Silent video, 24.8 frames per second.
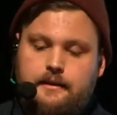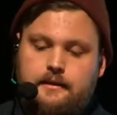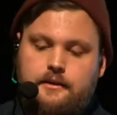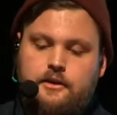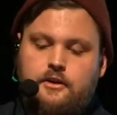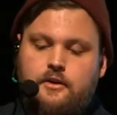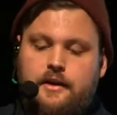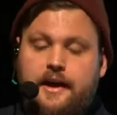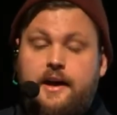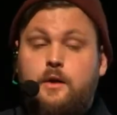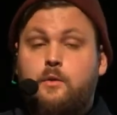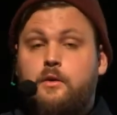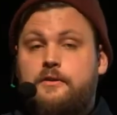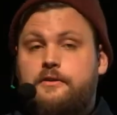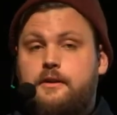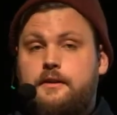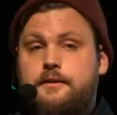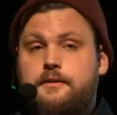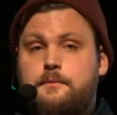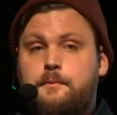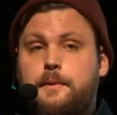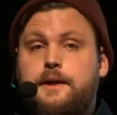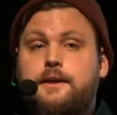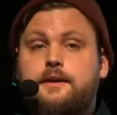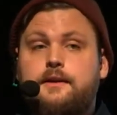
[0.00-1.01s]

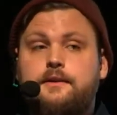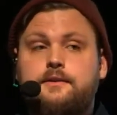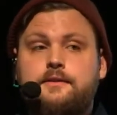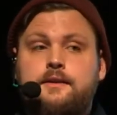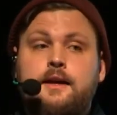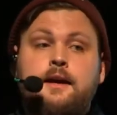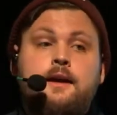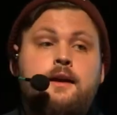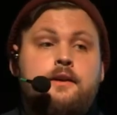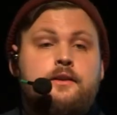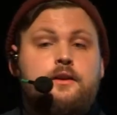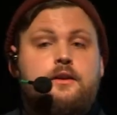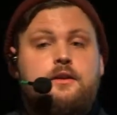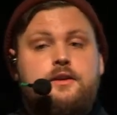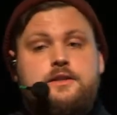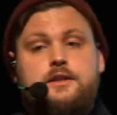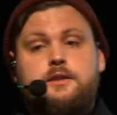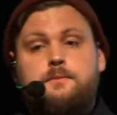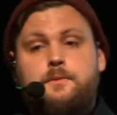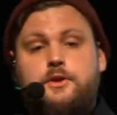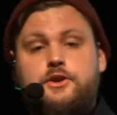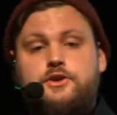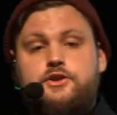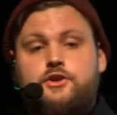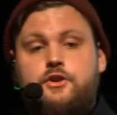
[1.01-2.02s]
equivalent because the
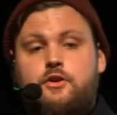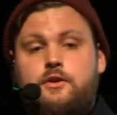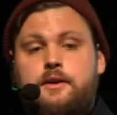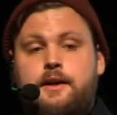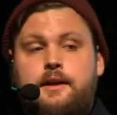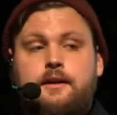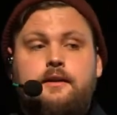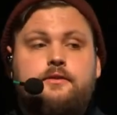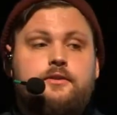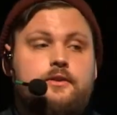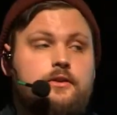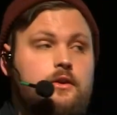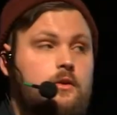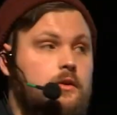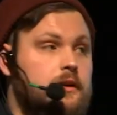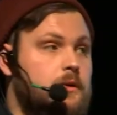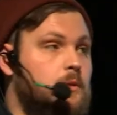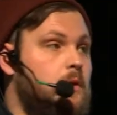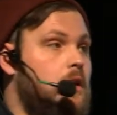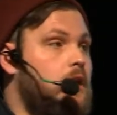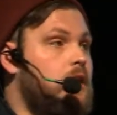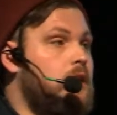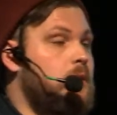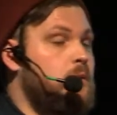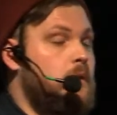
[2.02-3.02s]
customer's journey doesn't only
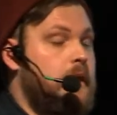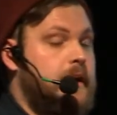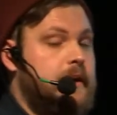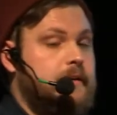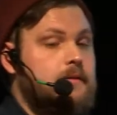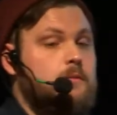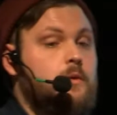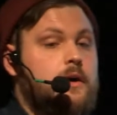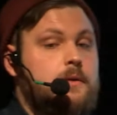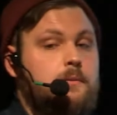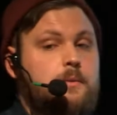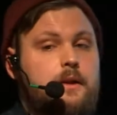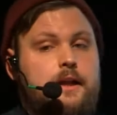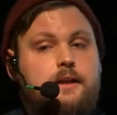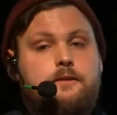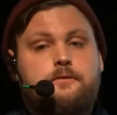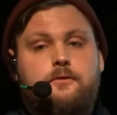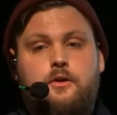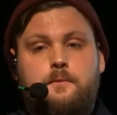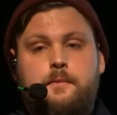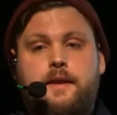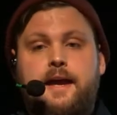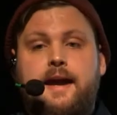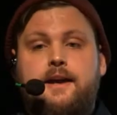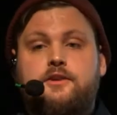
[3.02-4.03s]
work on one
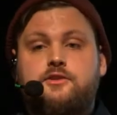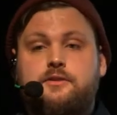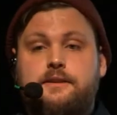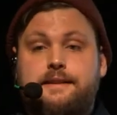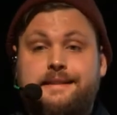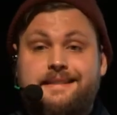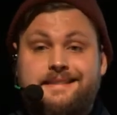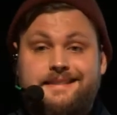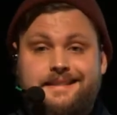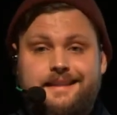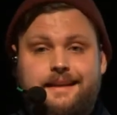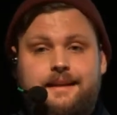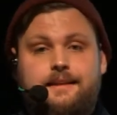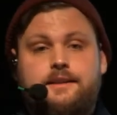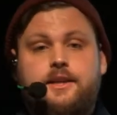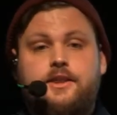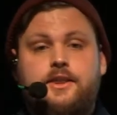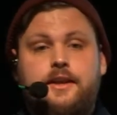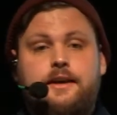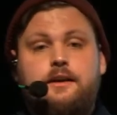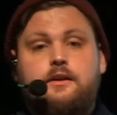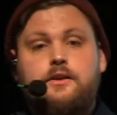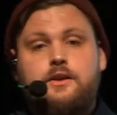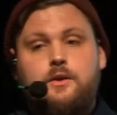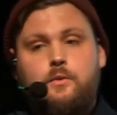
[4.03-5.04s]
platform. They actually see the
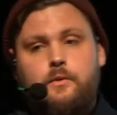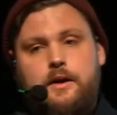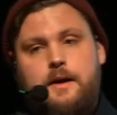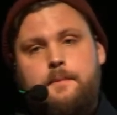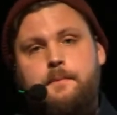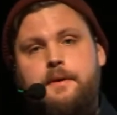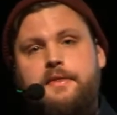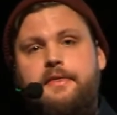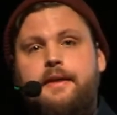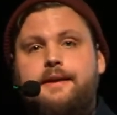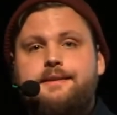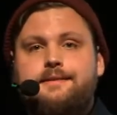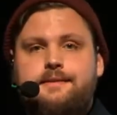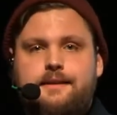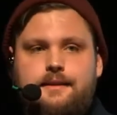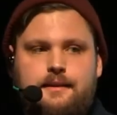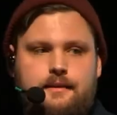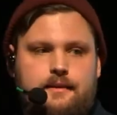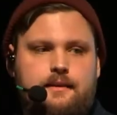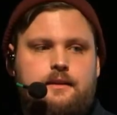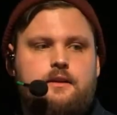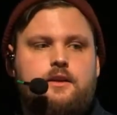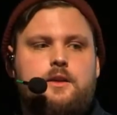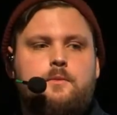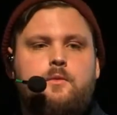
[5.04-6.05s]
thing on the web and they see the
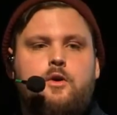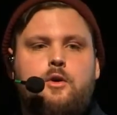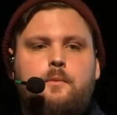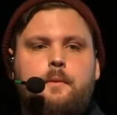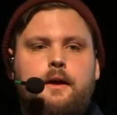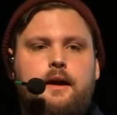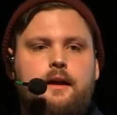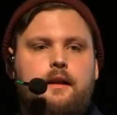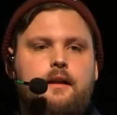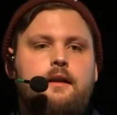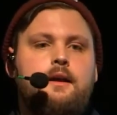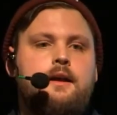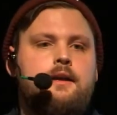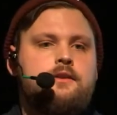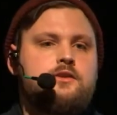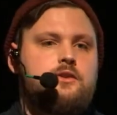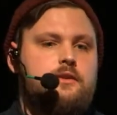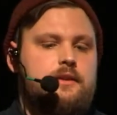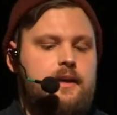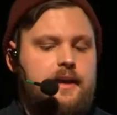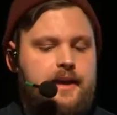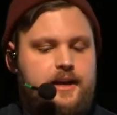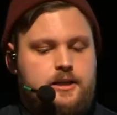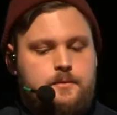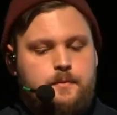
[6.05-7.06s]
thing on the mobile, so
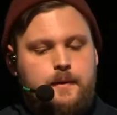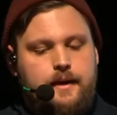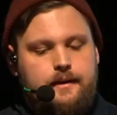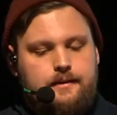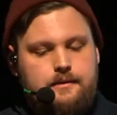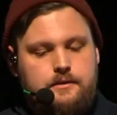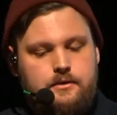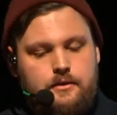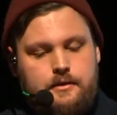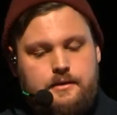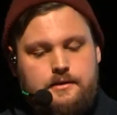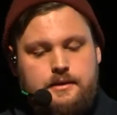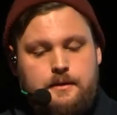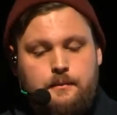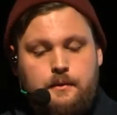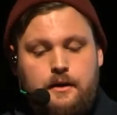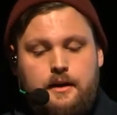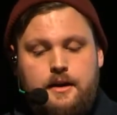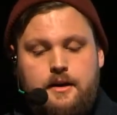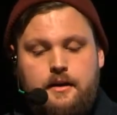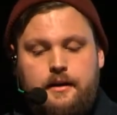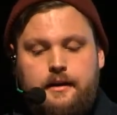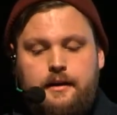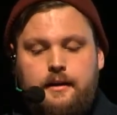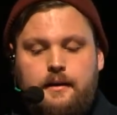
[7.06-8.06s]
they expect certain
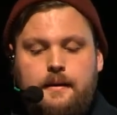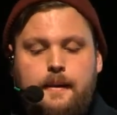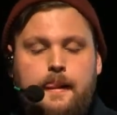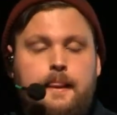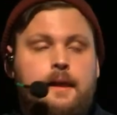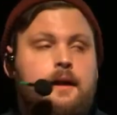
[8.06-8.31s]
similarity.